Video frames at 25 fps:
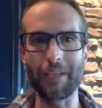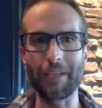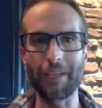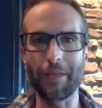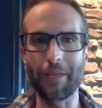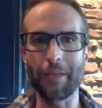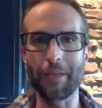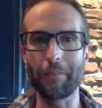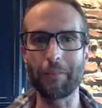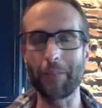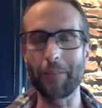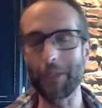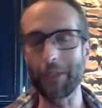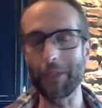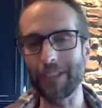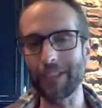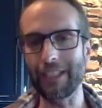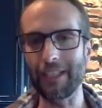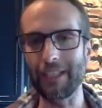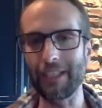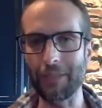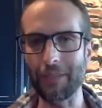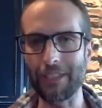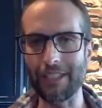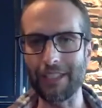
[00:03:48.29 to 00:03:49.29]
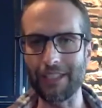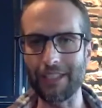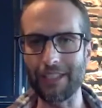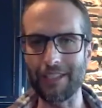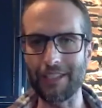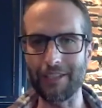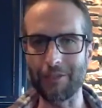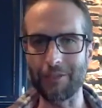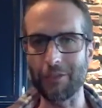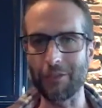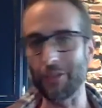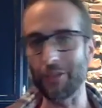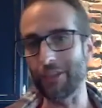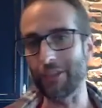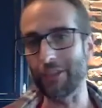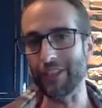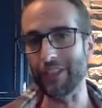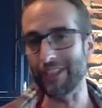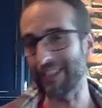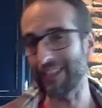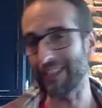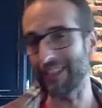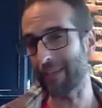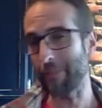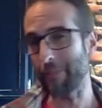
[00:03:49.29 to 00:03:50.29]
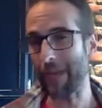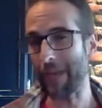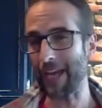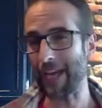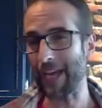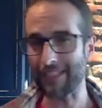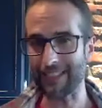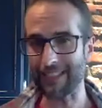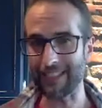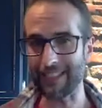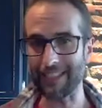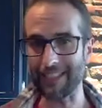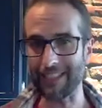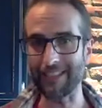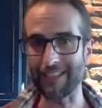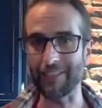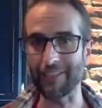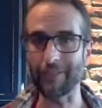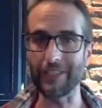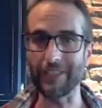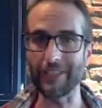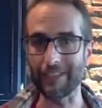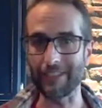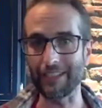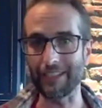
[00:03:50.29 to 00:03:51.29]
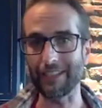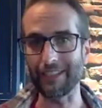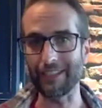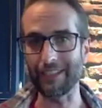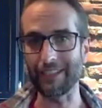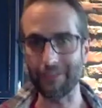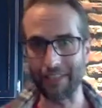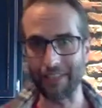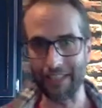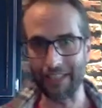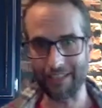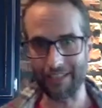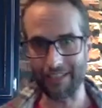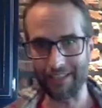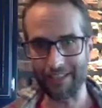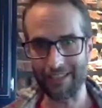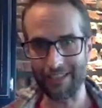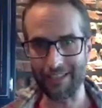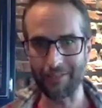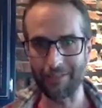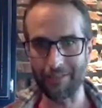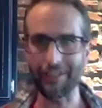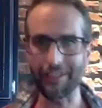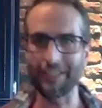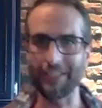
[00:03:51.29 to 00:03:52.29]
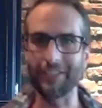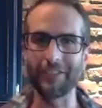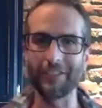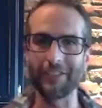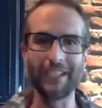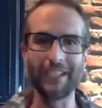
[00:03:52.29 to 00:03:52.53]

but building up the system to increase the capacity and the resilience of that system. So